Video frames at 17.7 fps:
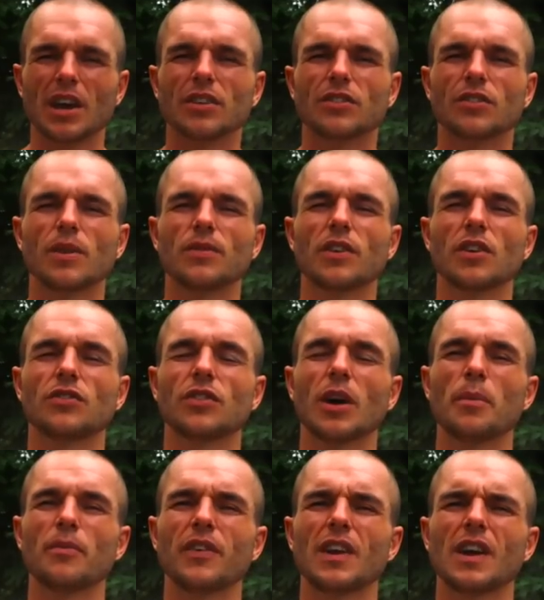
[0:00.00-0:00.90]
So if those
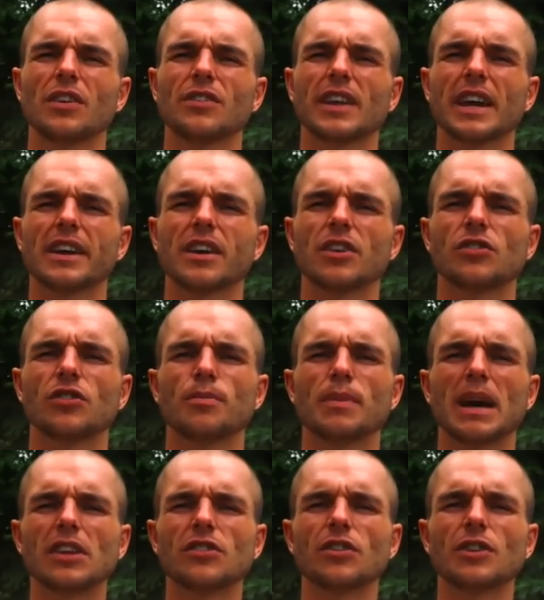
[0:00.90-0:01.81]
type of videos sound good to you,
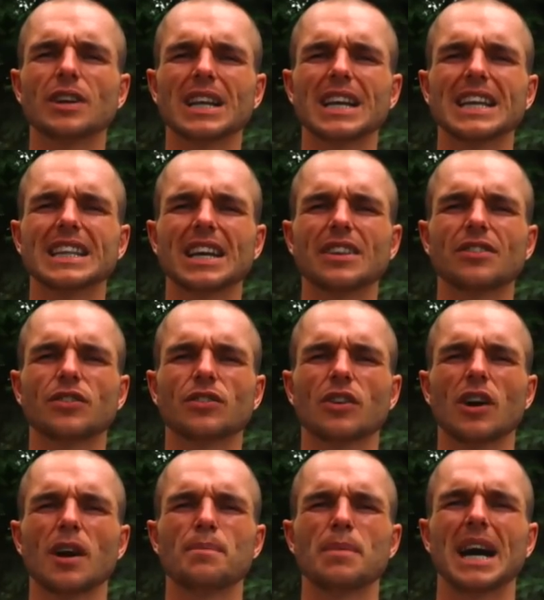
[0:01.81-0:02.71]
make sure you click that
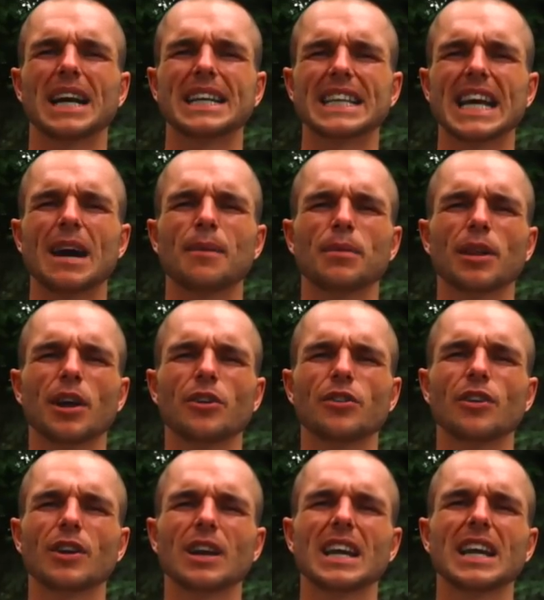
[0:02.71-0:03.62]
subscribe button down below
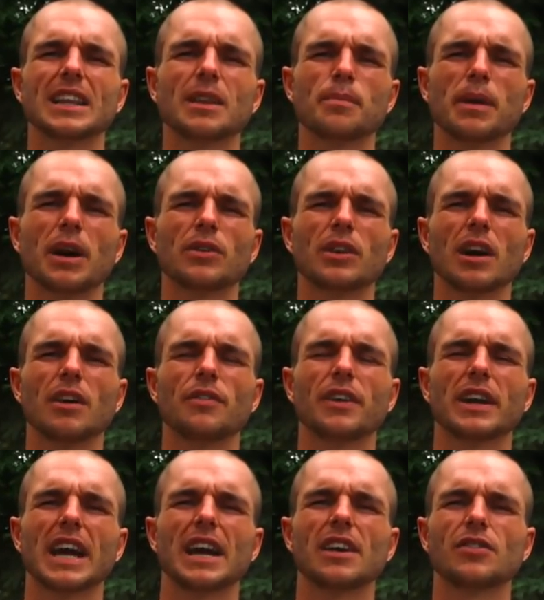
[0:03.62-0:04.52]
and you click the bell
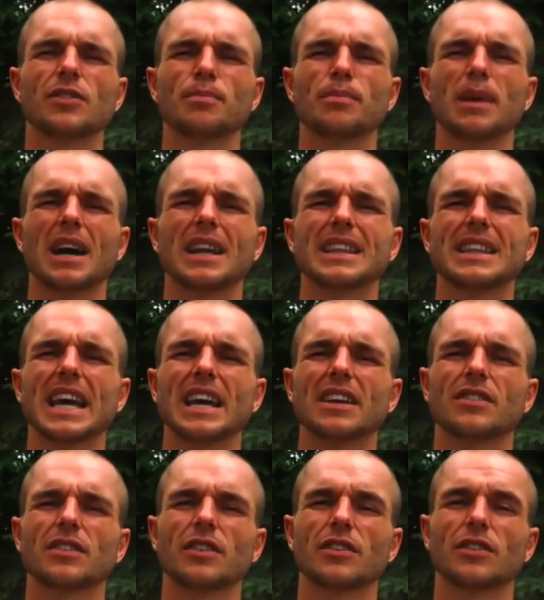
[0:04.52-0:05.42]
notification button
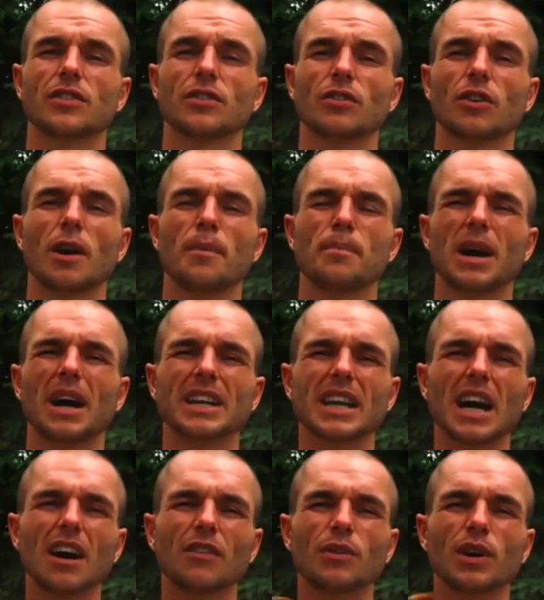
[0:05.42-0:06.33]
next to the subscribe
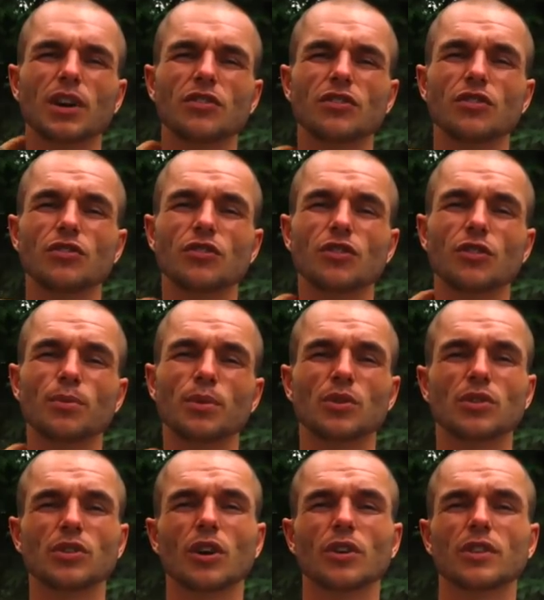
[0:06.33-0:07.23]
button. Otherwise, YouTube
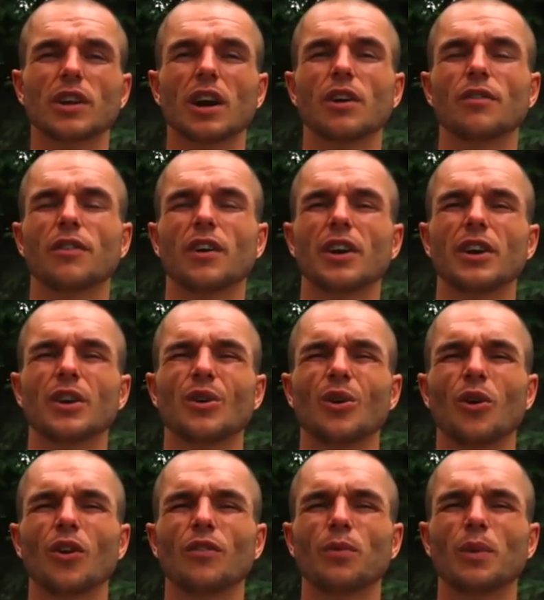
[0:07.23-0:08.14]
will not notify
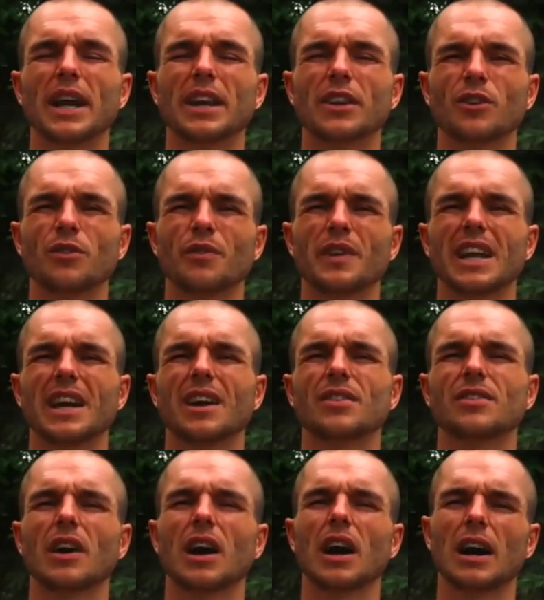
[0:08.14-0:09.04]
you of when new
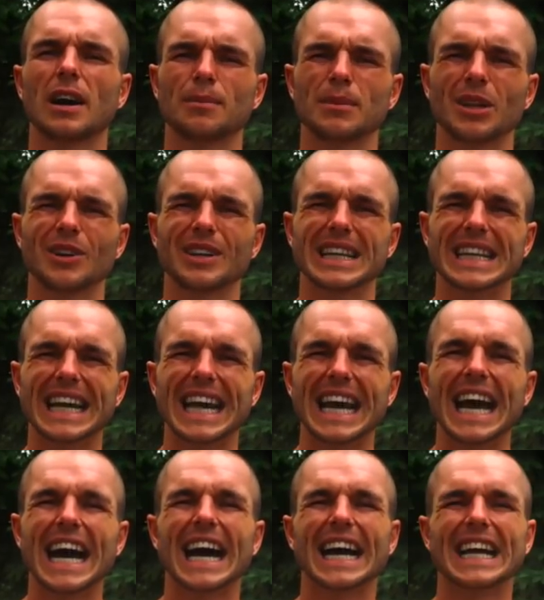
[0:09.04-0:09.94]
videos are uploaded.
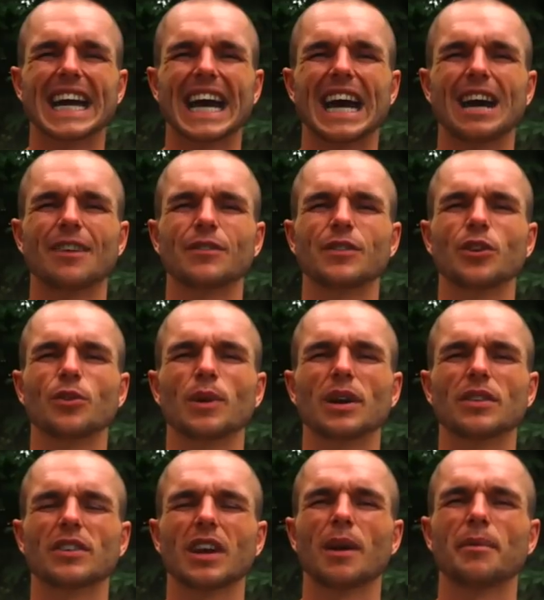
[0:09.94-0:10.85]
And I have new
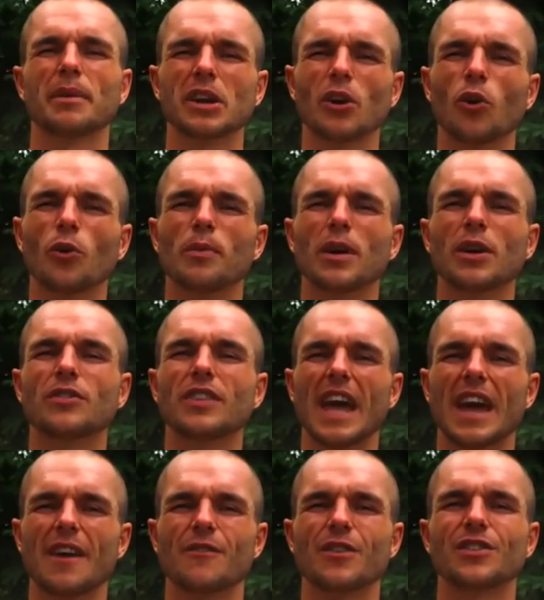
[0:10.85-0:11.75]
ones coming
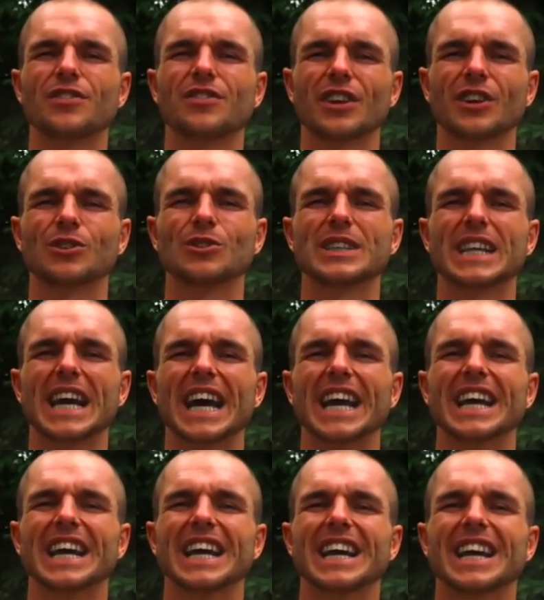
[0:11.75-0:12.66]
almost every single
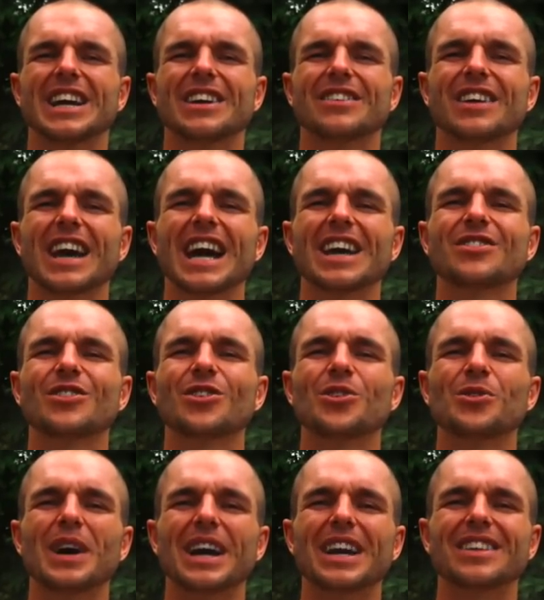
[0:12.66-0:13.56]
day. So as
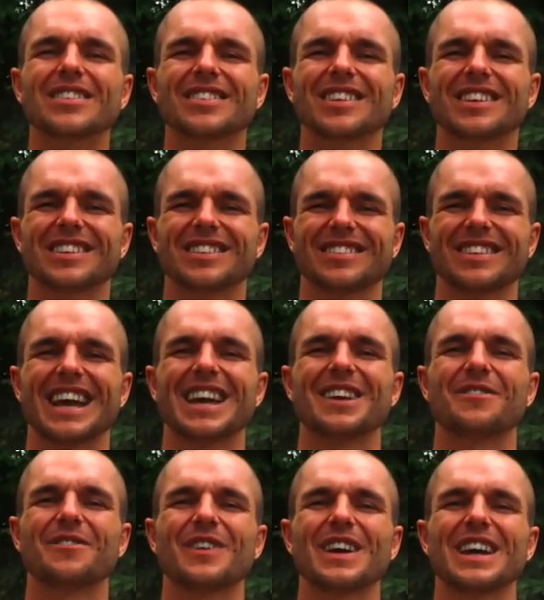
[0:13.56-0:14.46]
always,
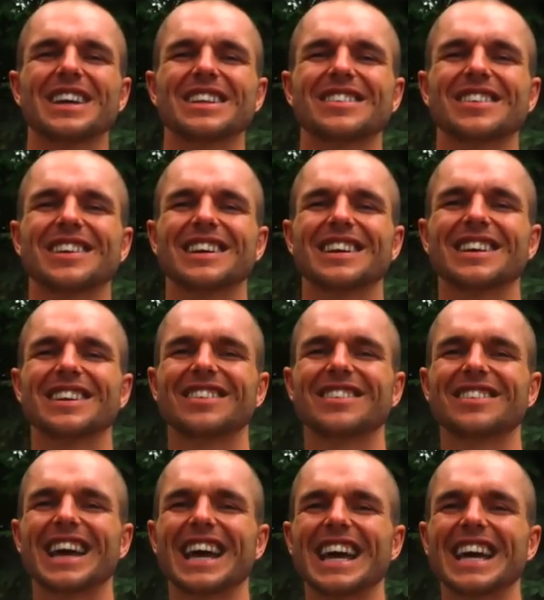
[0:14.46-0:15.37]
stay fit,
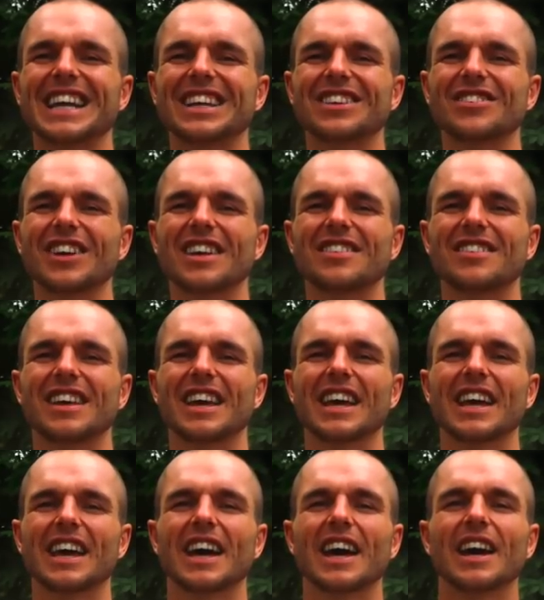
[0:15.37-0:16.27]
stay
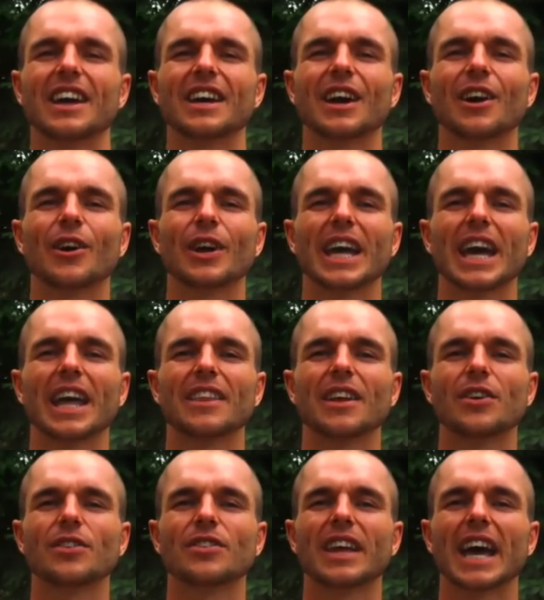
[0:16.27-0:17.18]
energetic, and go and get
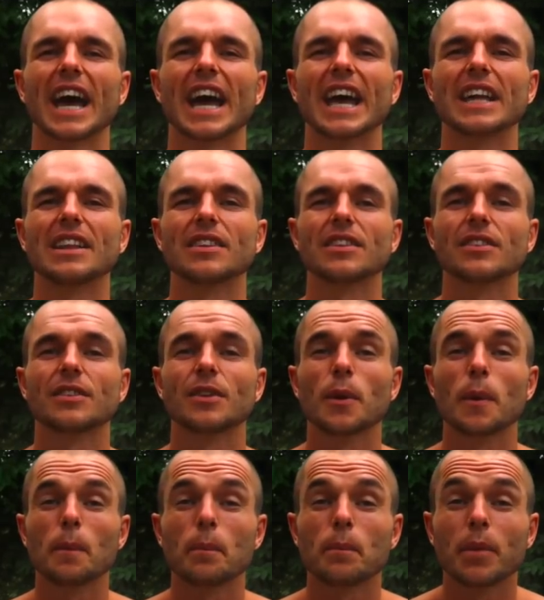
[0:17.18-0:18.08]
those gains.
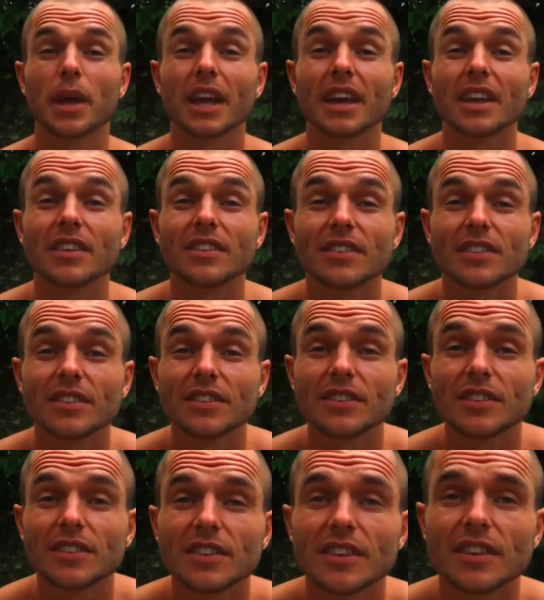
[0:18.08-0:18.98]
Peace.